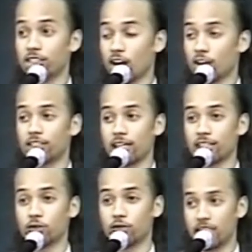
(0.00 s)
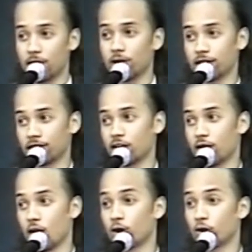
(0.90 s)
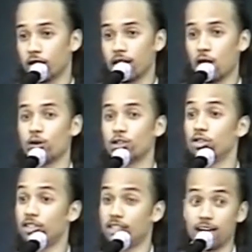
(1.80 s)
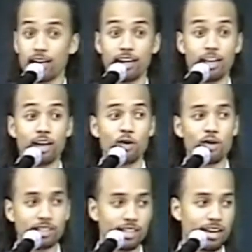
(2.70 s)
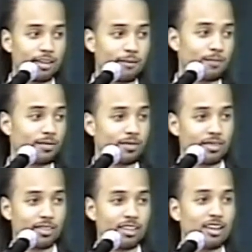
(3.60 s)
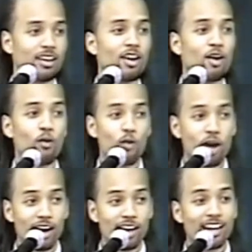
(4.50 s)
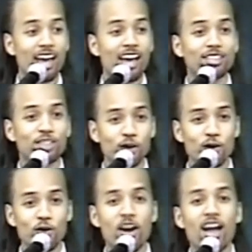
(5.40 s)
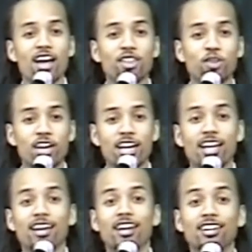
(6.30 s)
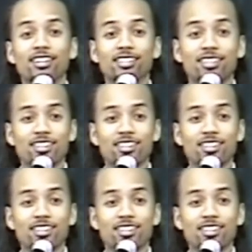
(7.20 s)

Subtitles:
This is y'all's chance to redeem yourselves. On three, I want you to say it. I know what to say. 1, 2, 3.